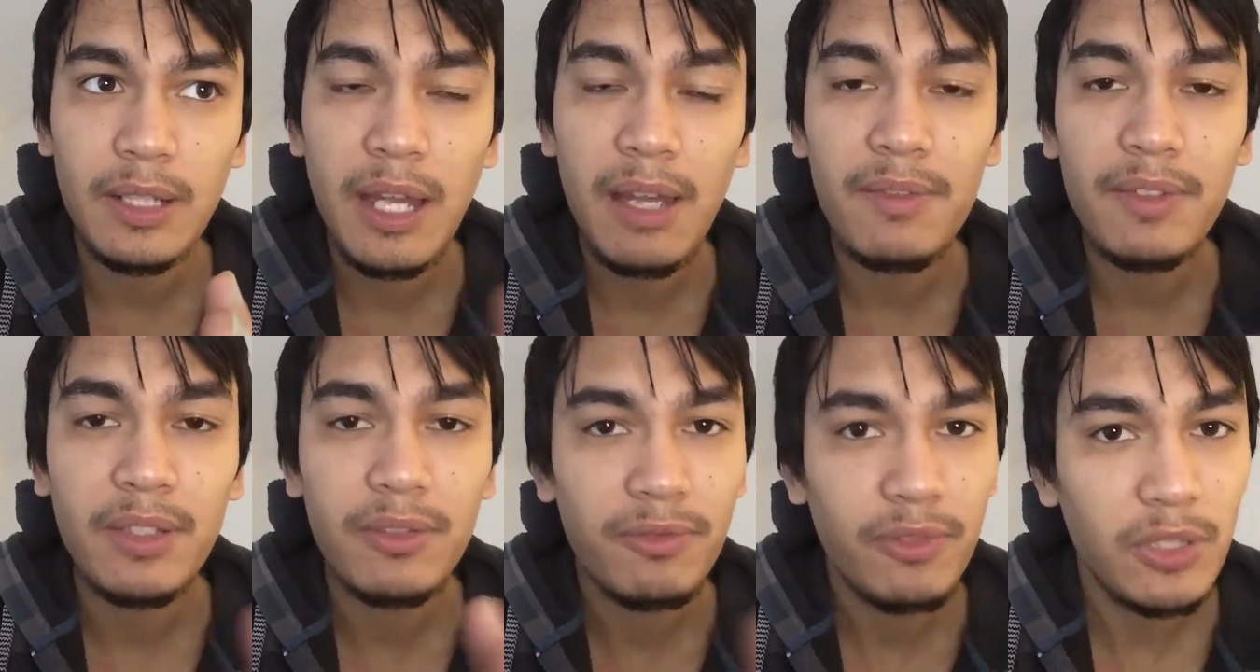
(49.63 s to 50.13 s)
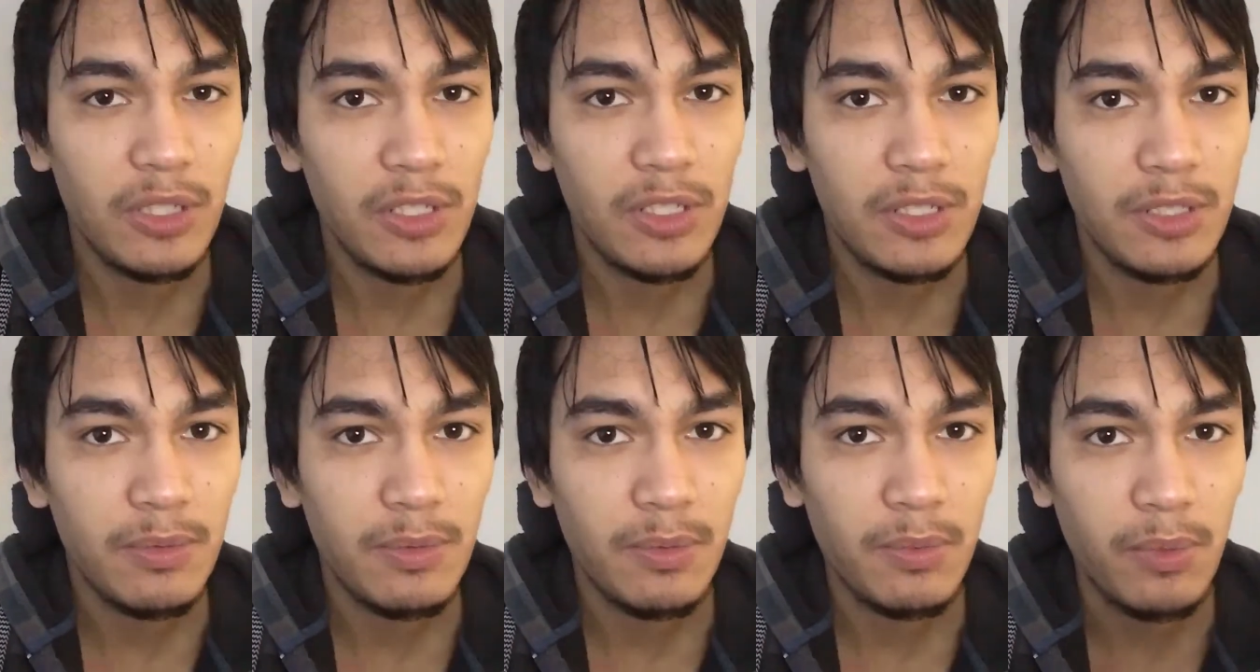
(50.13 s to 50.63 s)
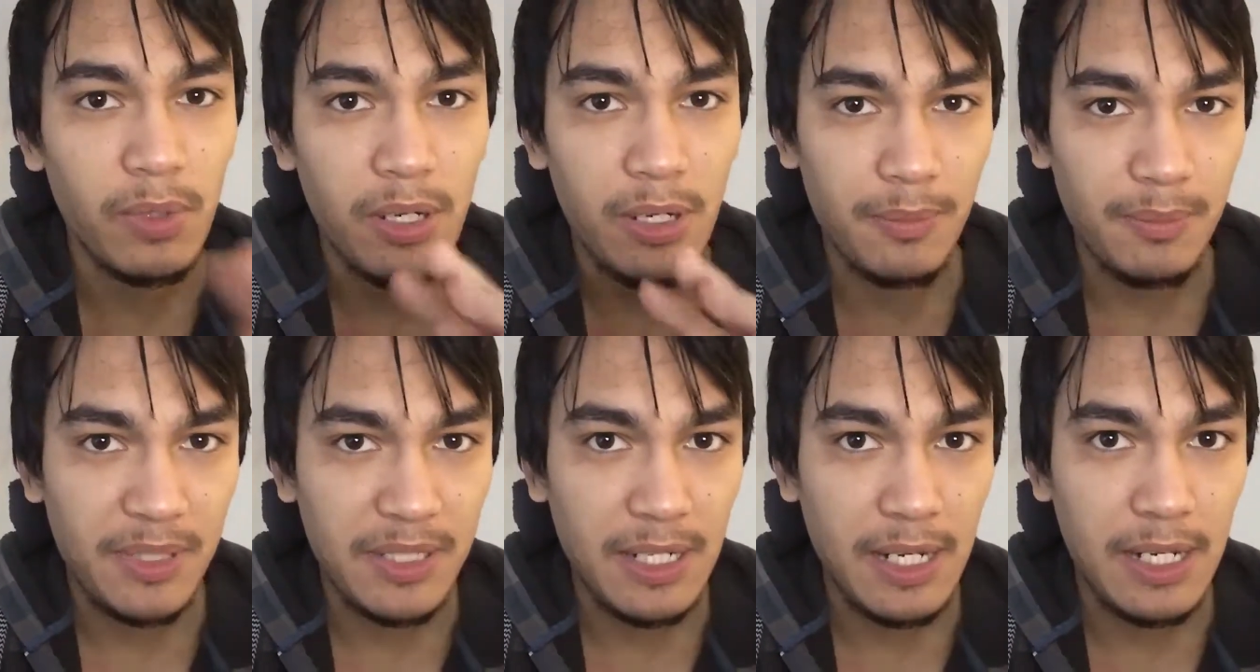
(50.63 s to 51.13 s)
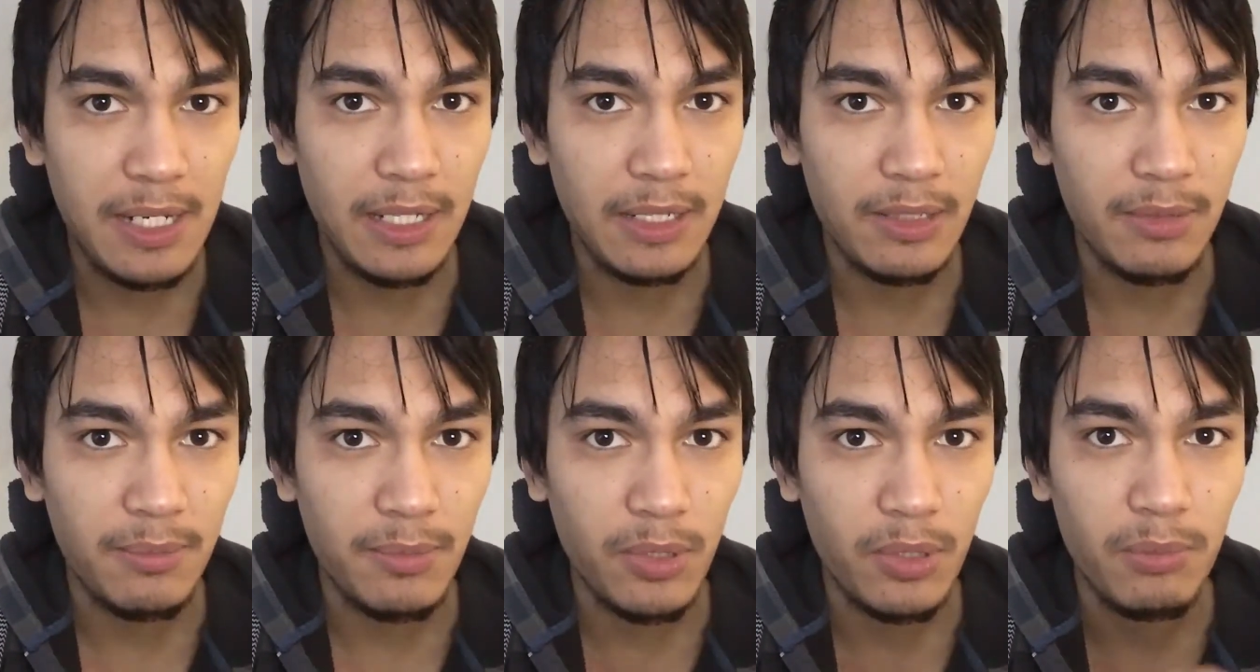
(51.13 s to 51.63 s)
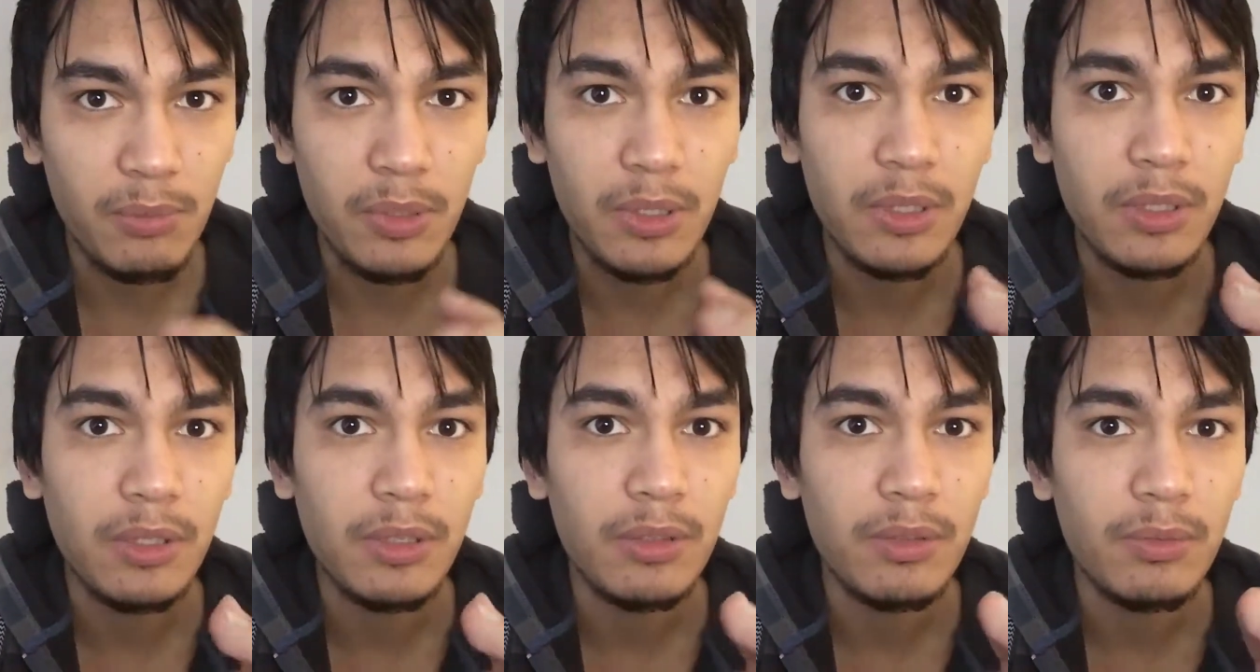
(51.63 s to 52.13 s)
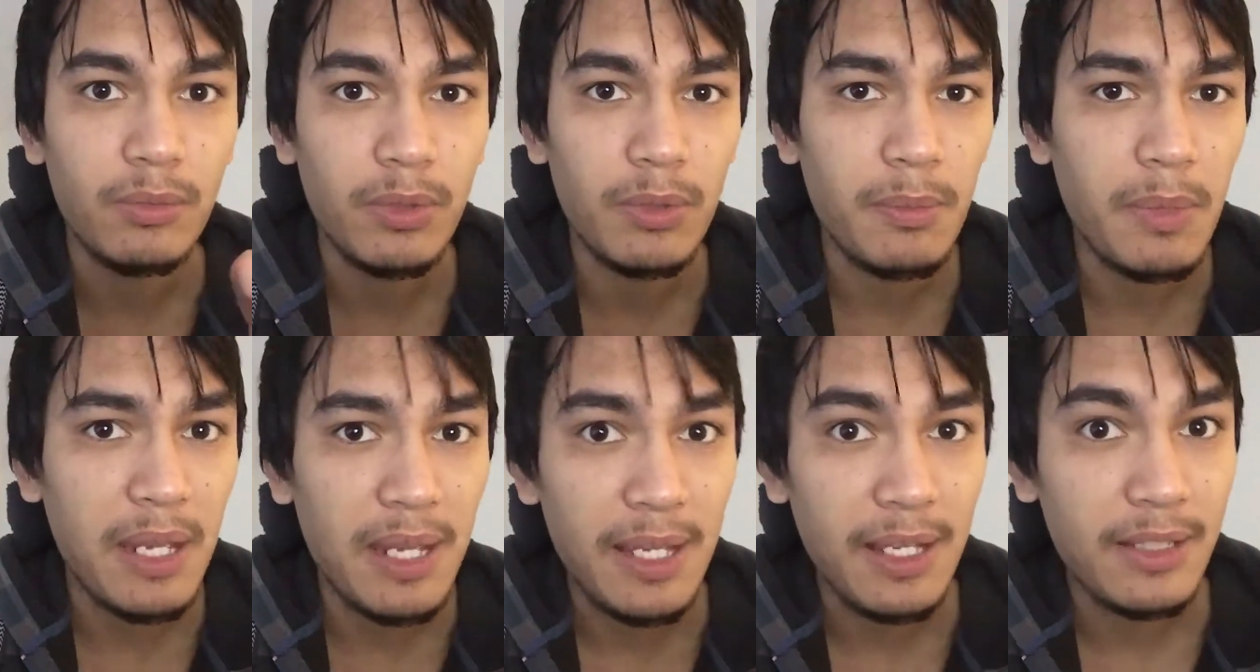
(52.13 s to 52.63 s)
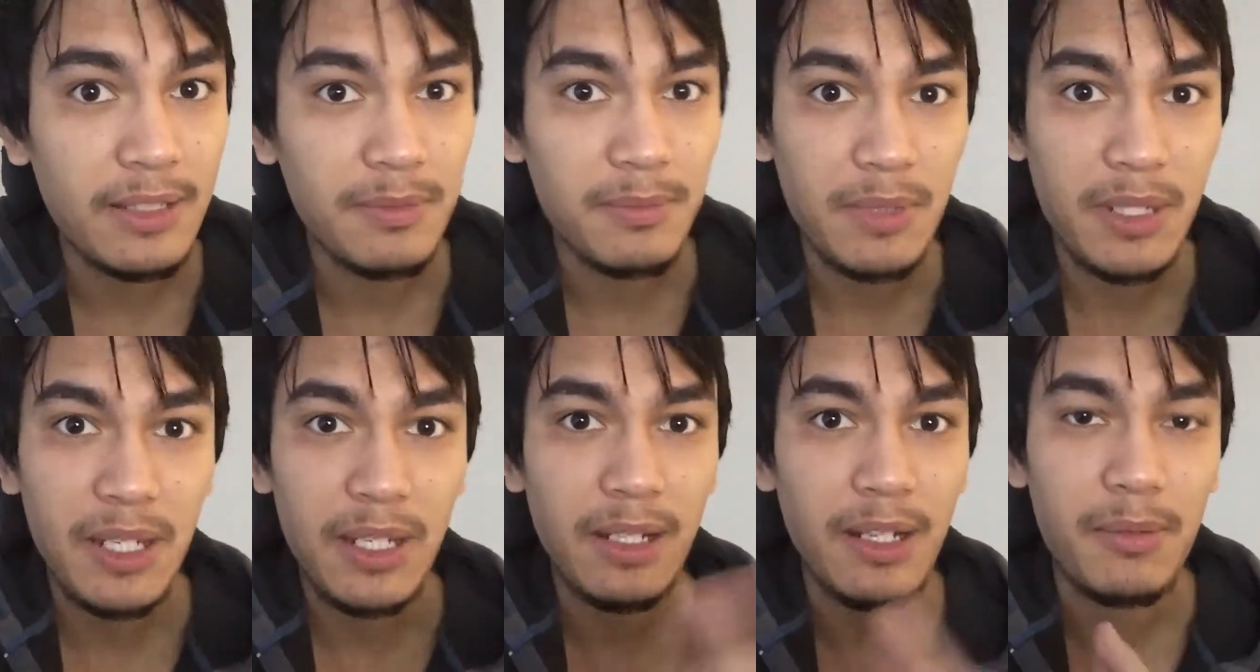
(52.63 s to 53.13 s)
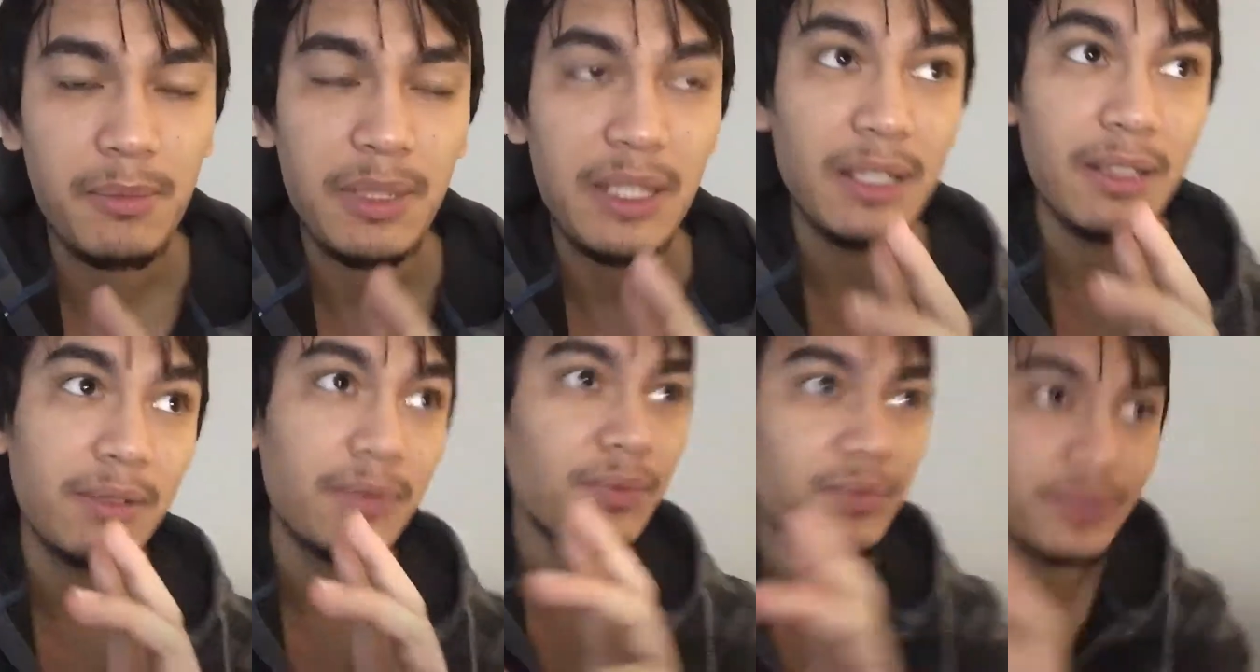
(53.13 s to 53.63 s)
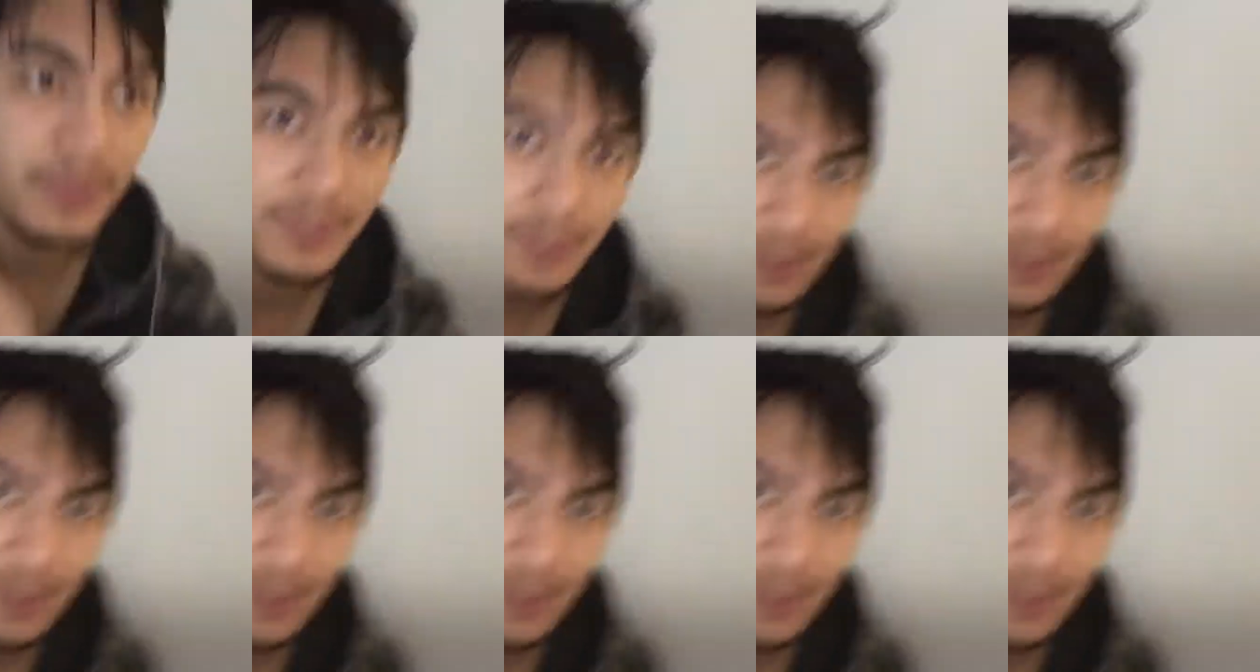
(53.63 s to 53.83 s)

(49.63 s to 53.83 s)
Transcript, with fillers: having a few issues with where I'm staying at the moment with my housemate. I mean,